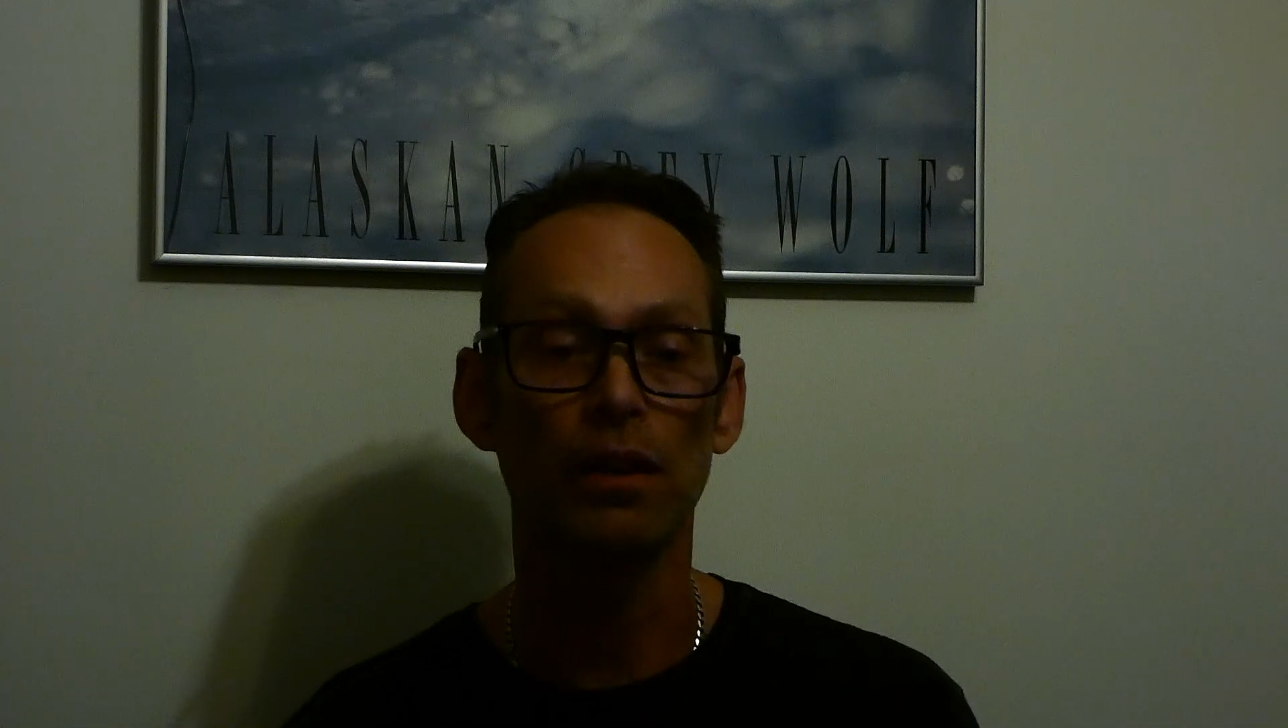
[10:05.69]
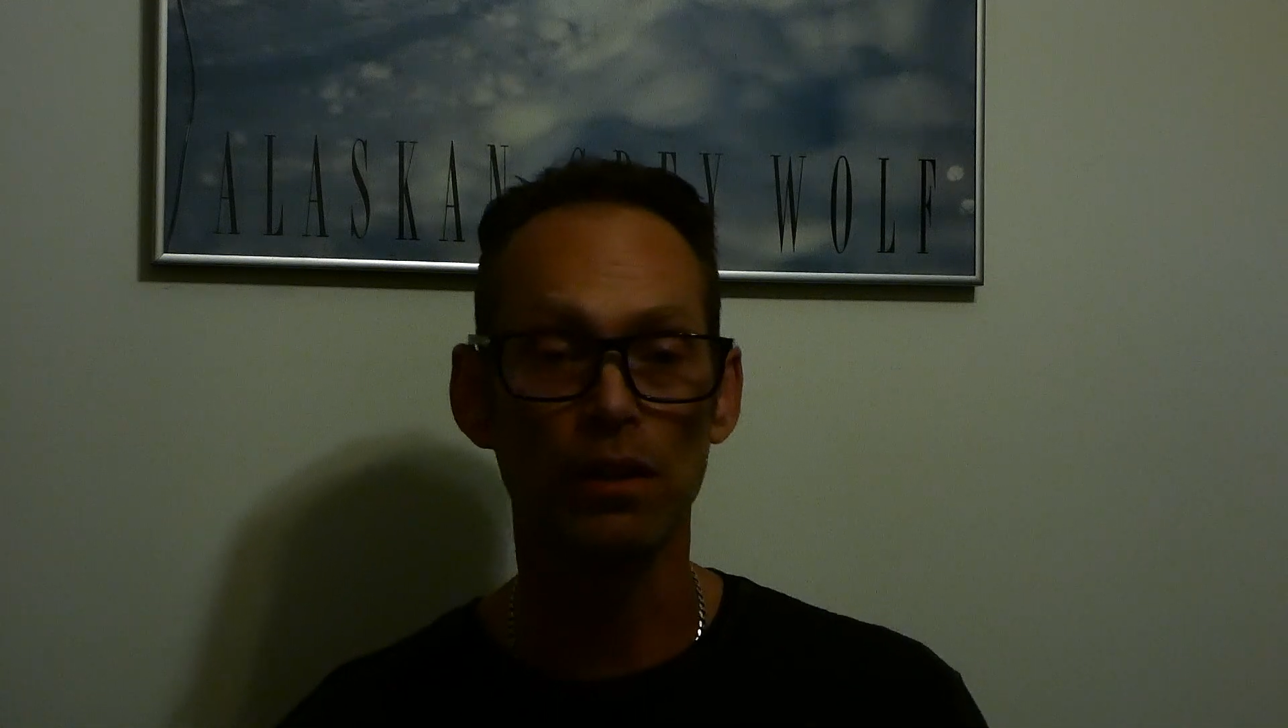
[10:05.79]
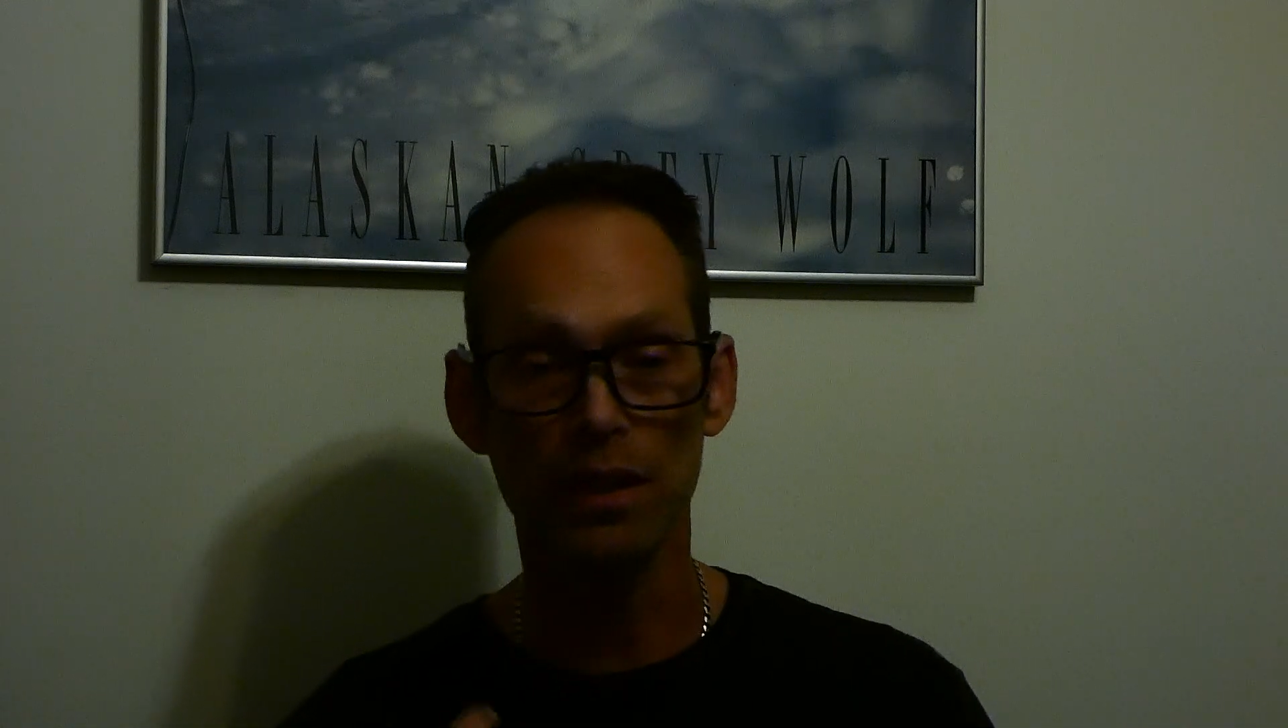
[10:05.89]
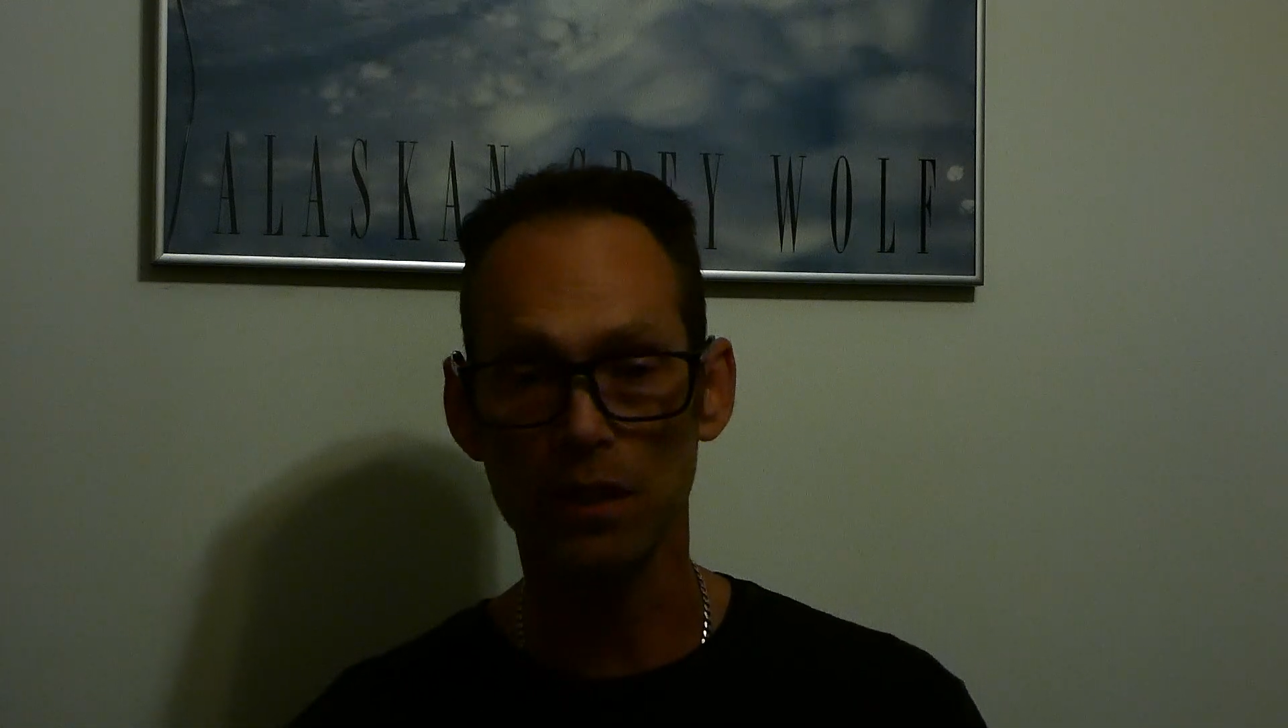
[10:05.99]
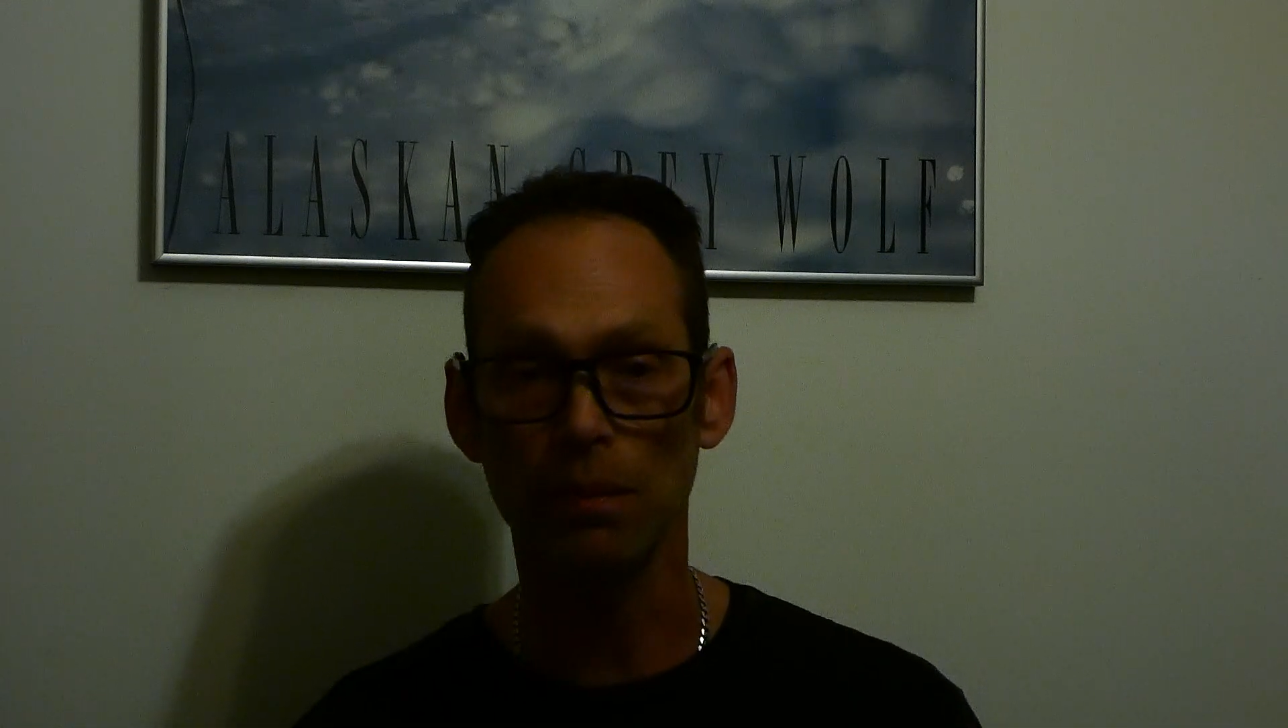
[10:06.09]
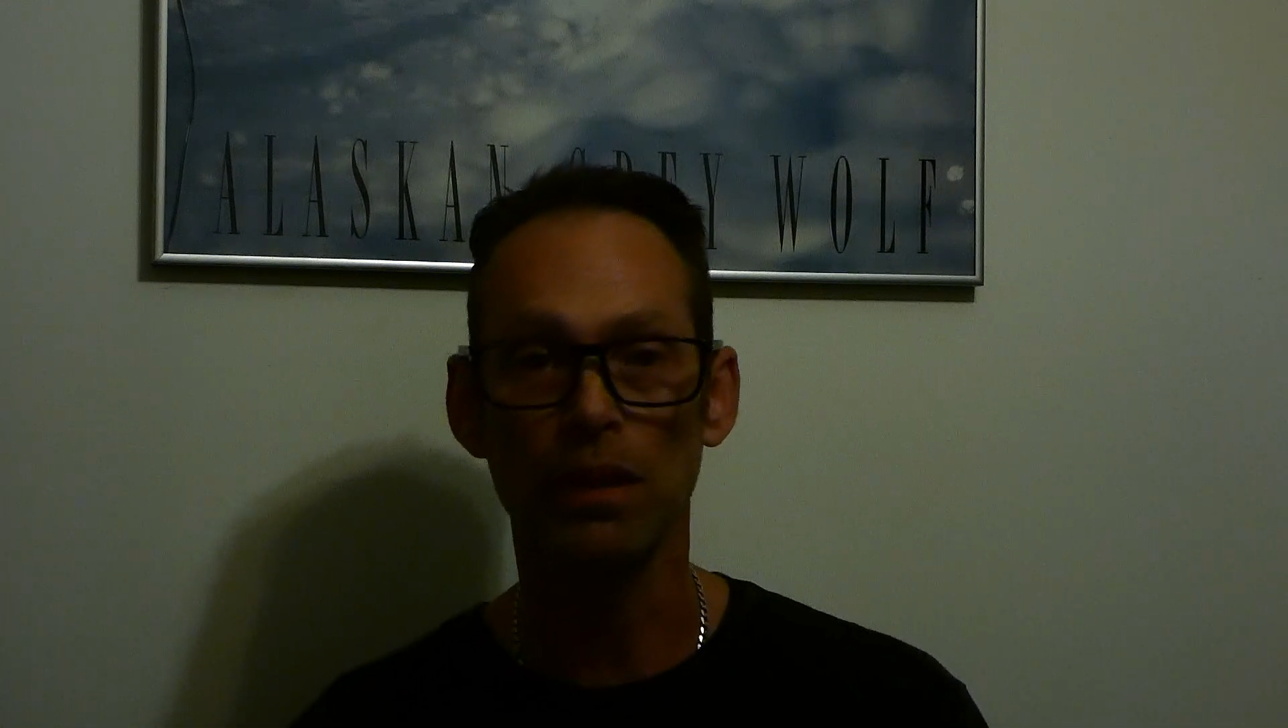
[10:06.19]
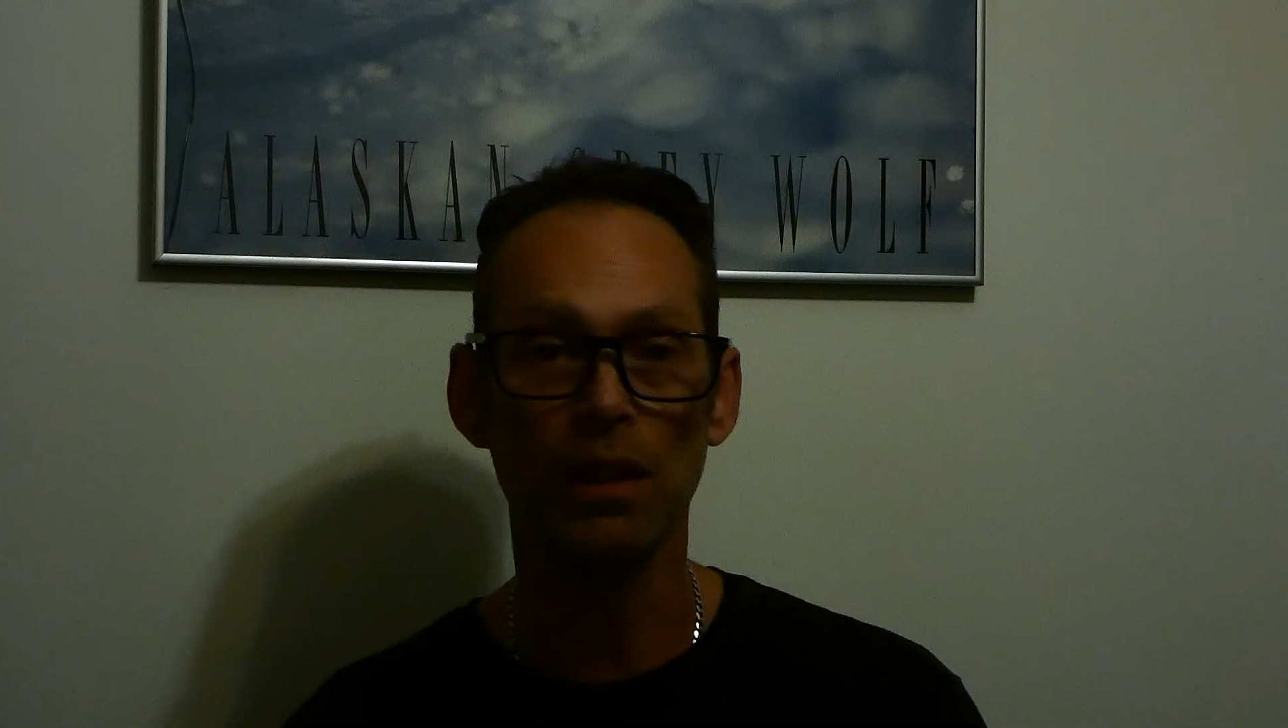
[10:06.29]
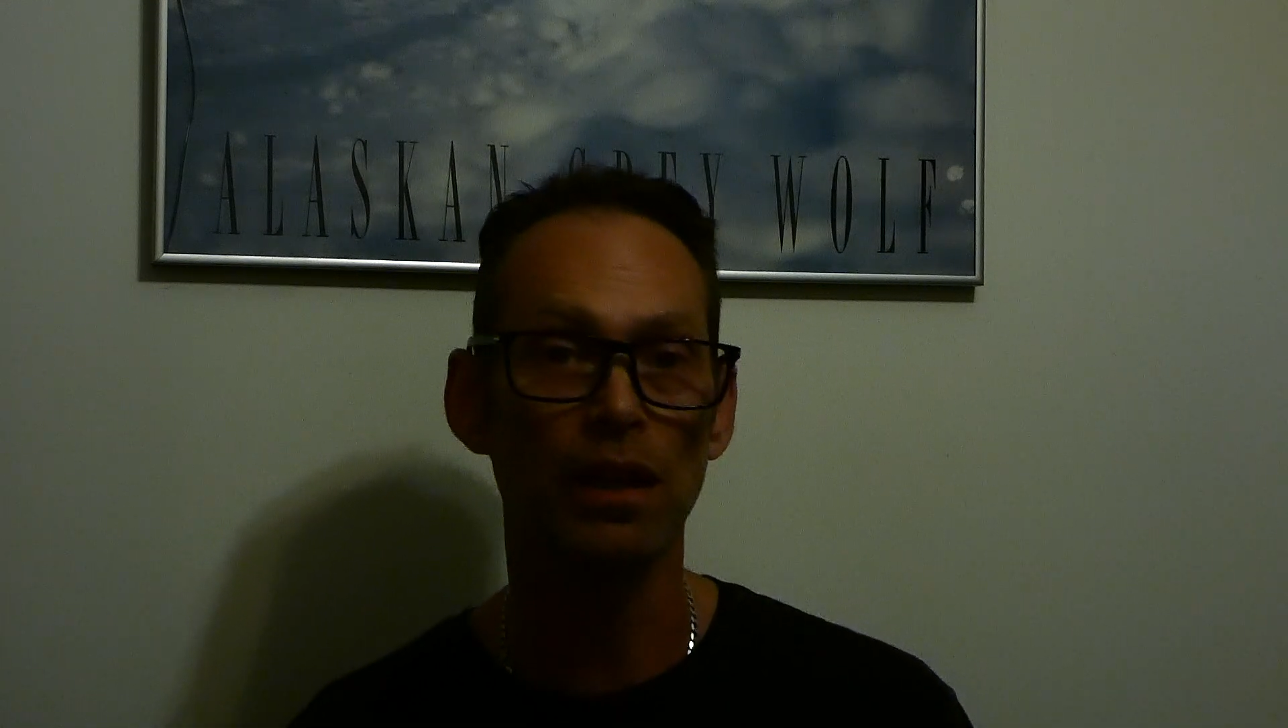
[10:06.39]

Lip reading: know that's something that